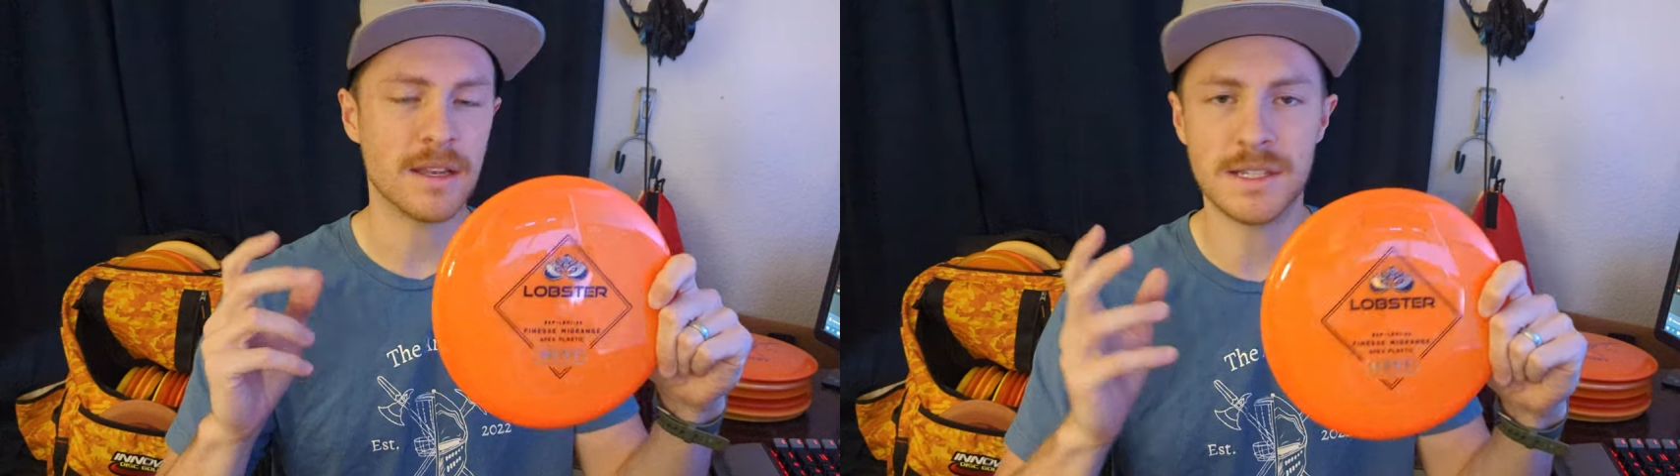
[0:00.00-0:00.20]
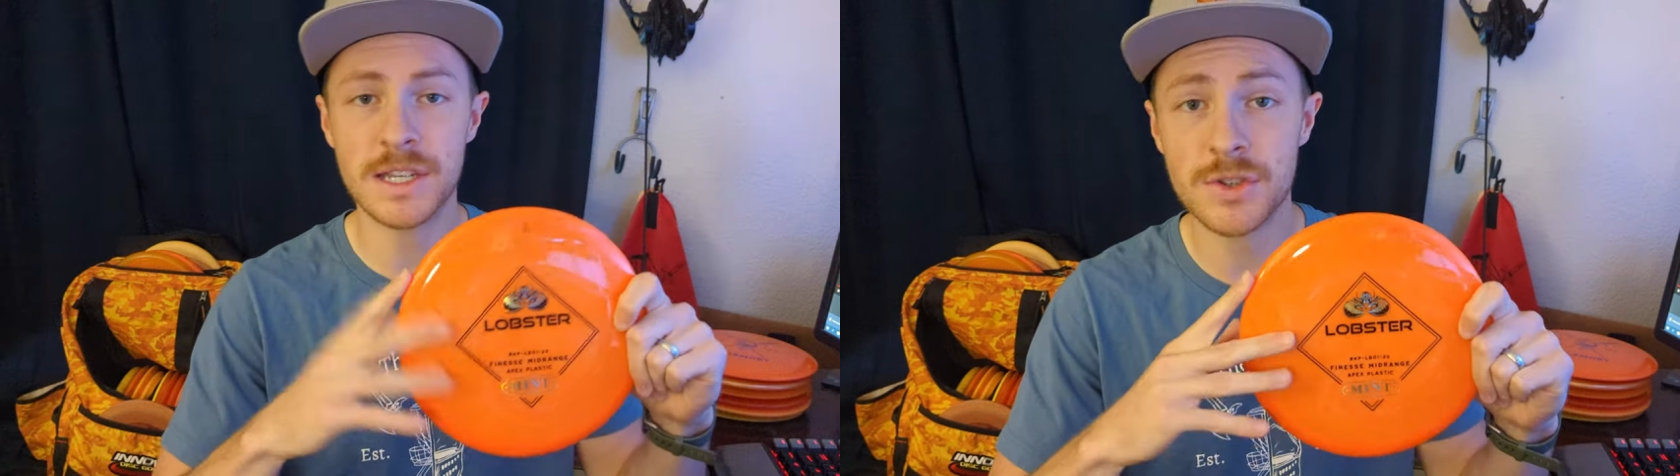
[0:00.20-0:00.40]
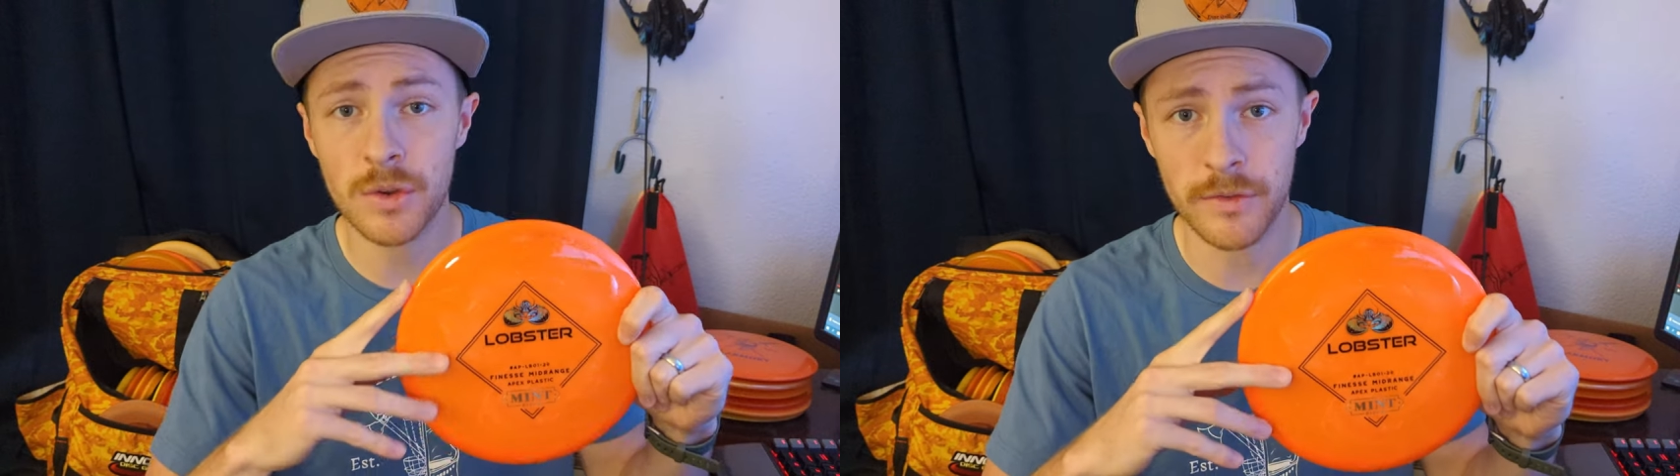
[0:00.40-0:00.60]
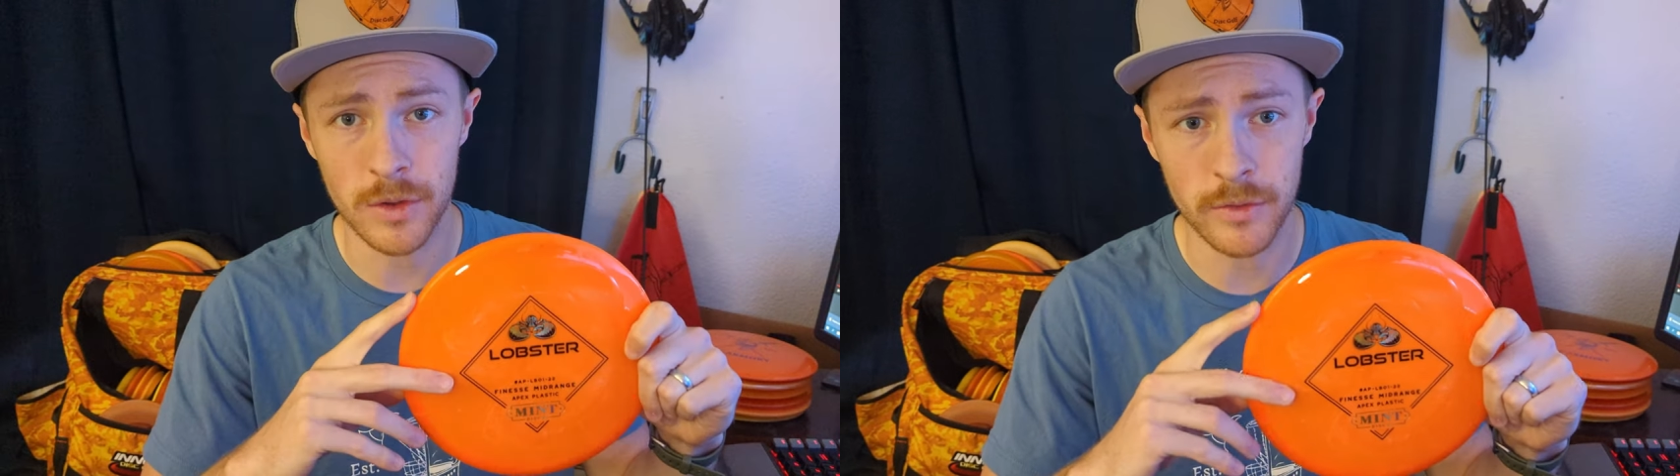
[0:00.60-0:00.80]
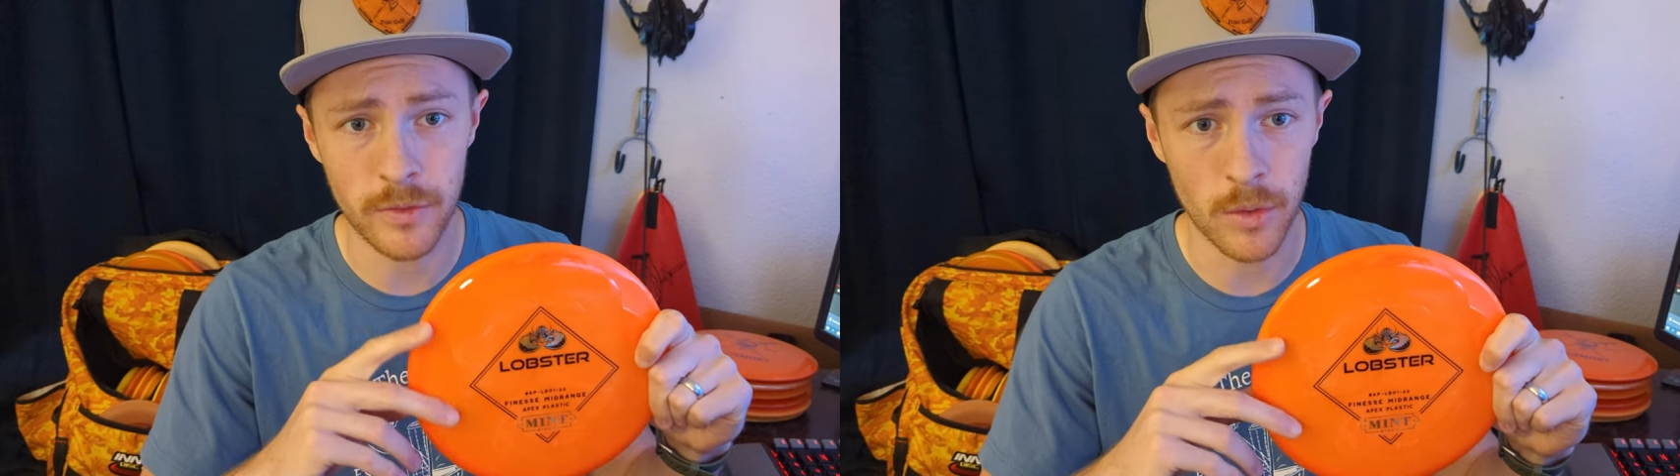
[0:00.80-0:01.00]
disc
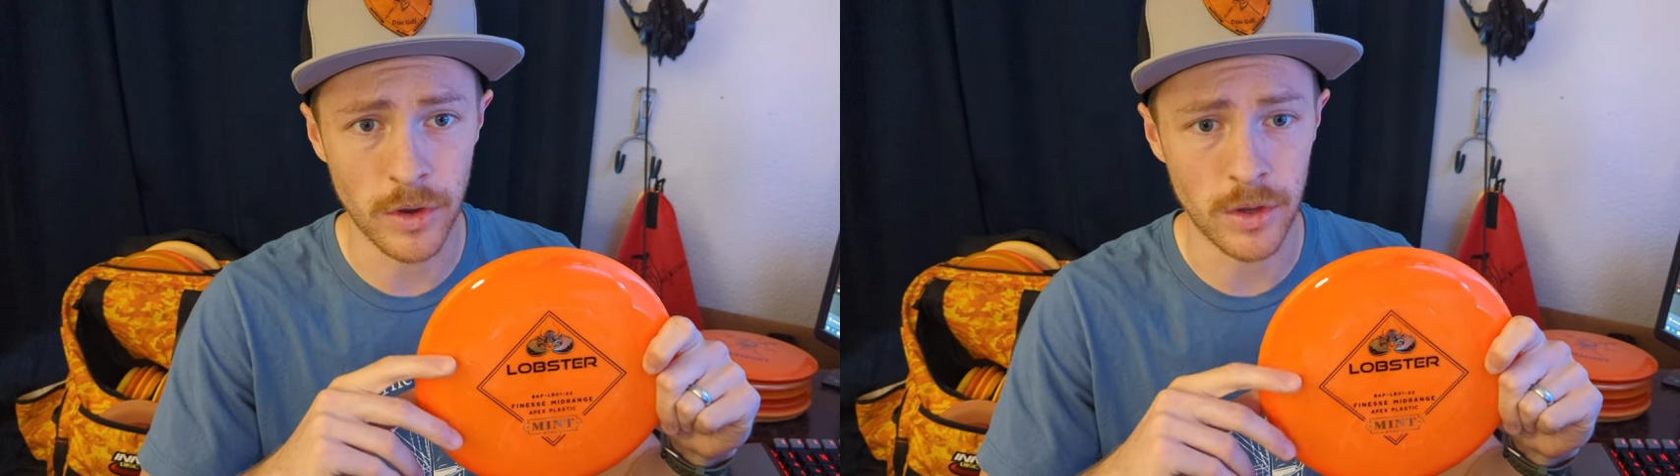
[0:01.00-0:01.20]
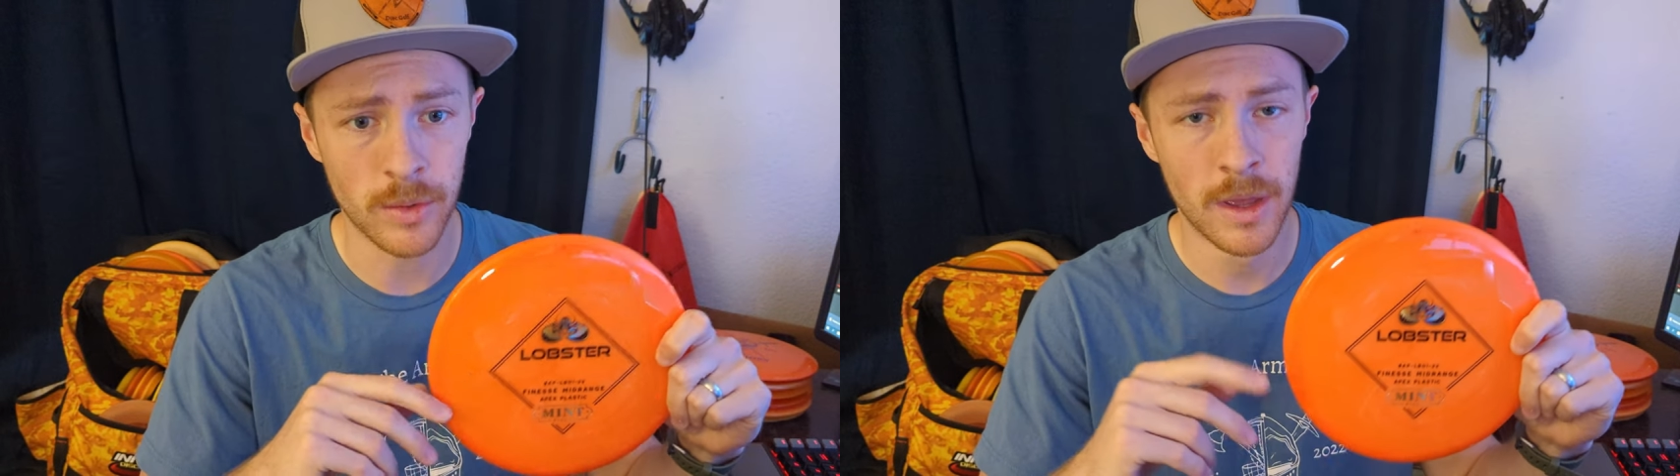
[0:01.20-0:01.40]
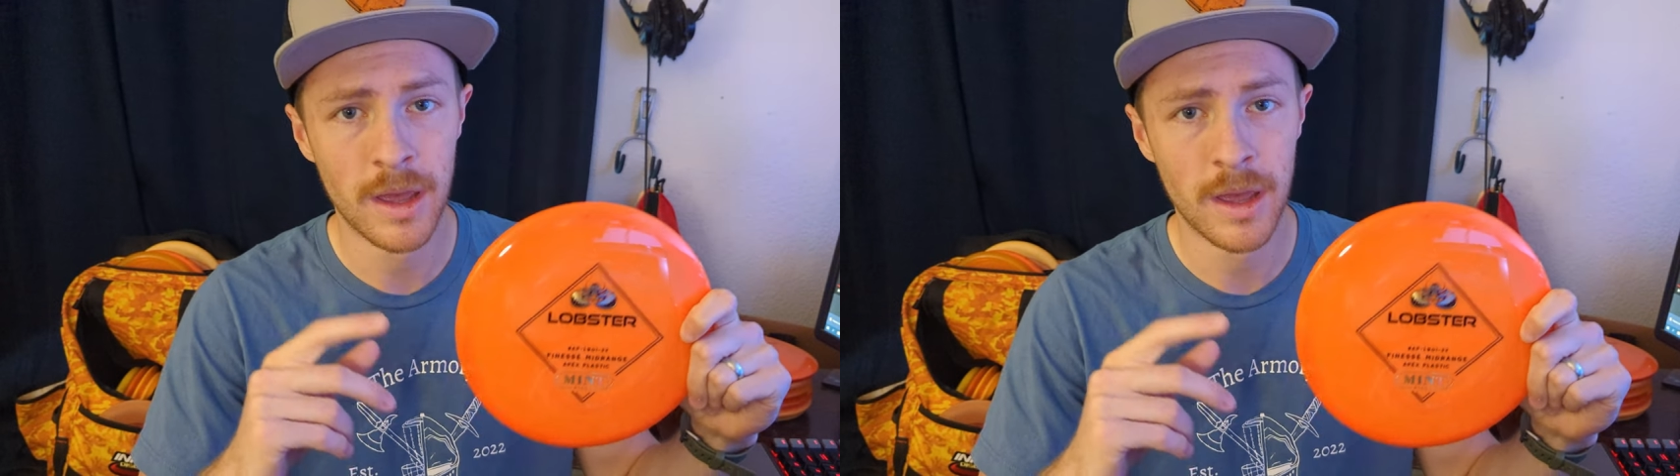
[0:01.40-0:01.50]
review for you.